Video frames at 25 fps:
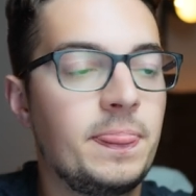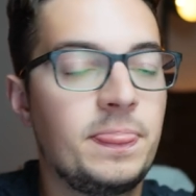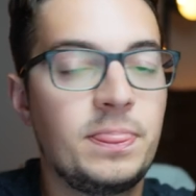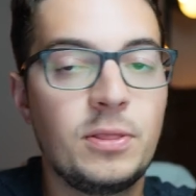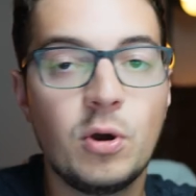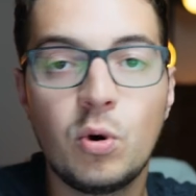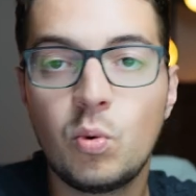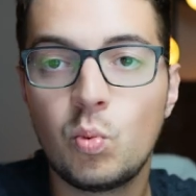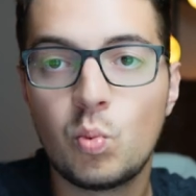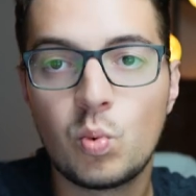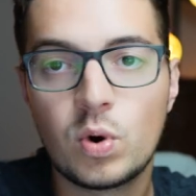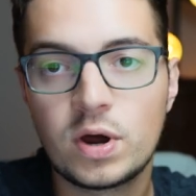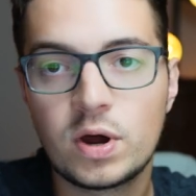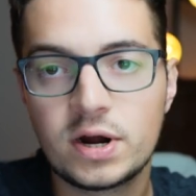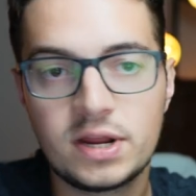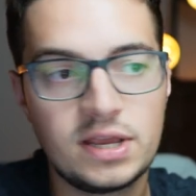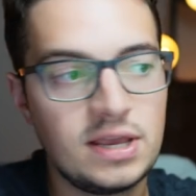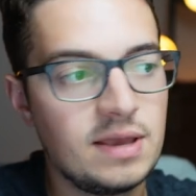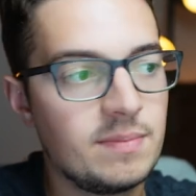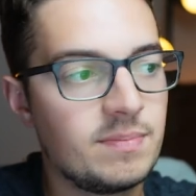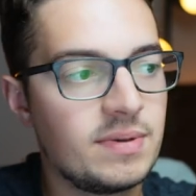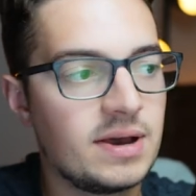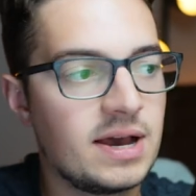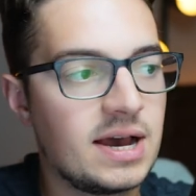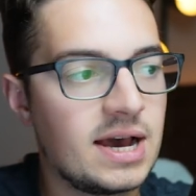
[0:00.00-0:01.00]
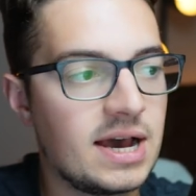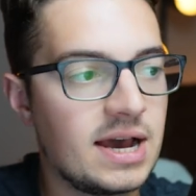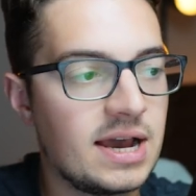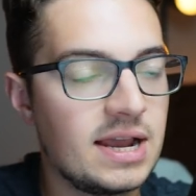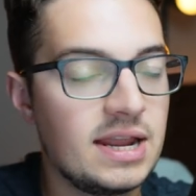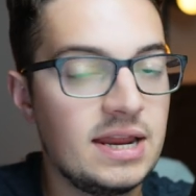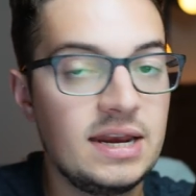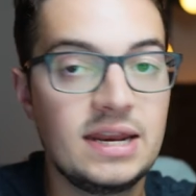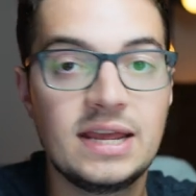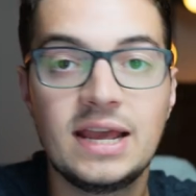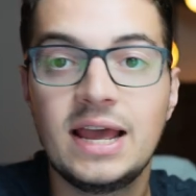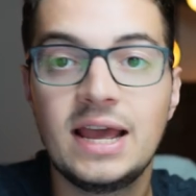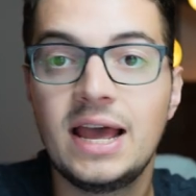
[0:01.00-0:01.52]
don't want to get
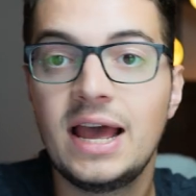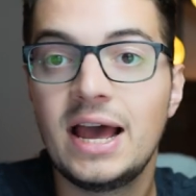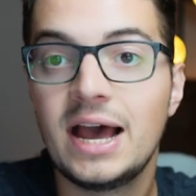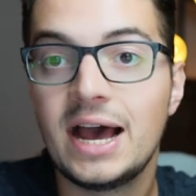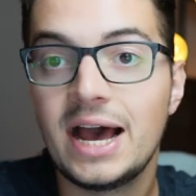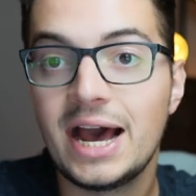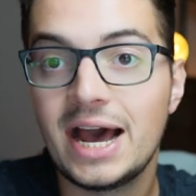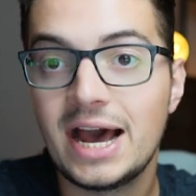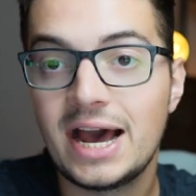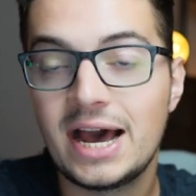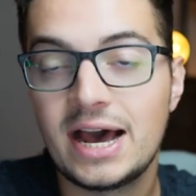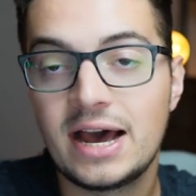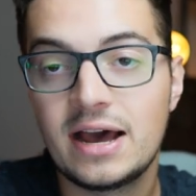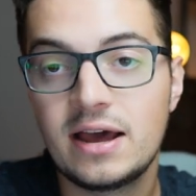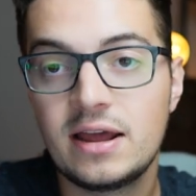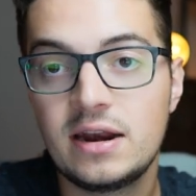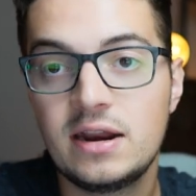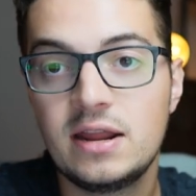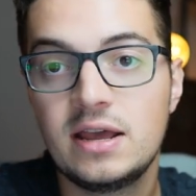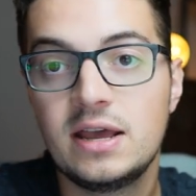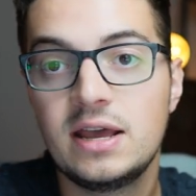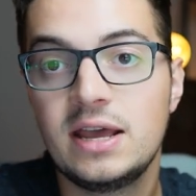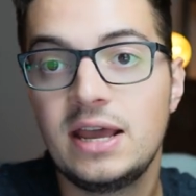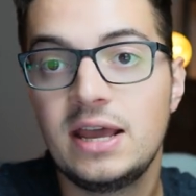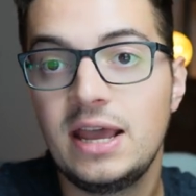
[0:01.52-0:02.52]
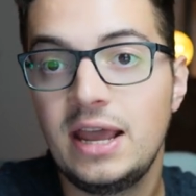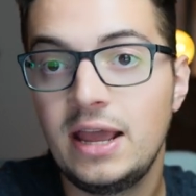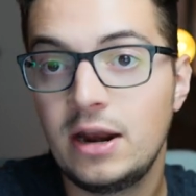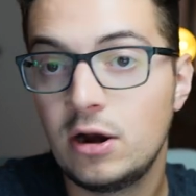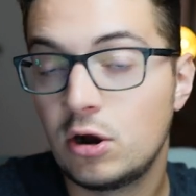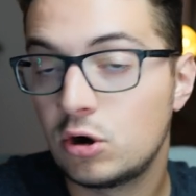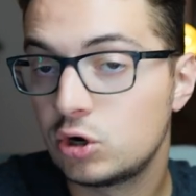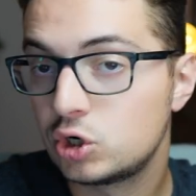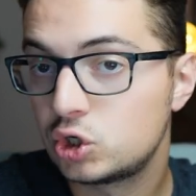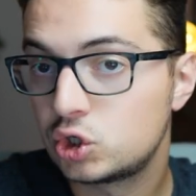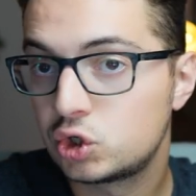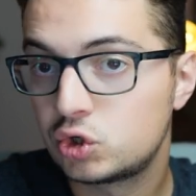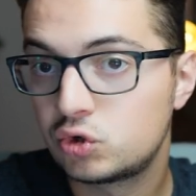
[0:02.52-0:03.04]
behind on and
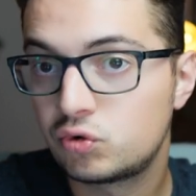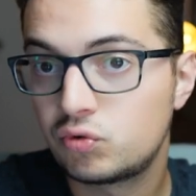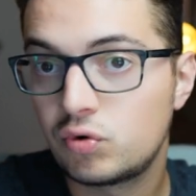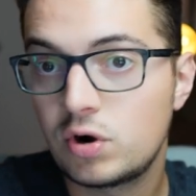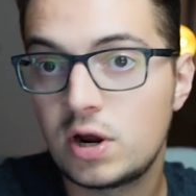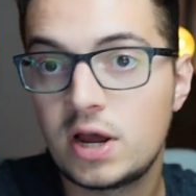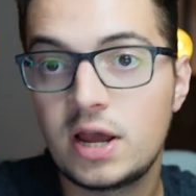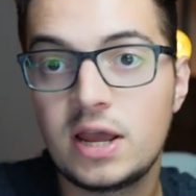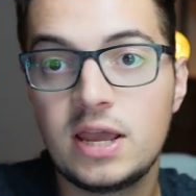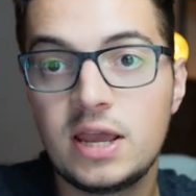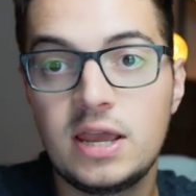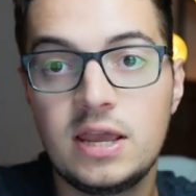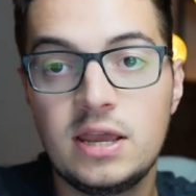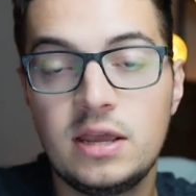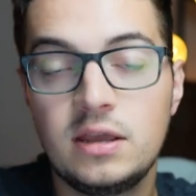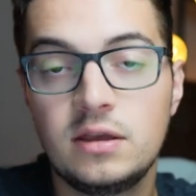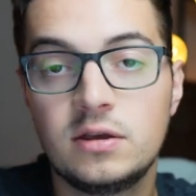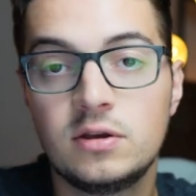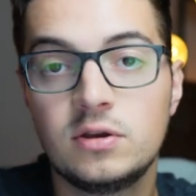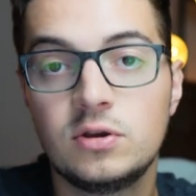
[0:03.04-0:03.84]
are trying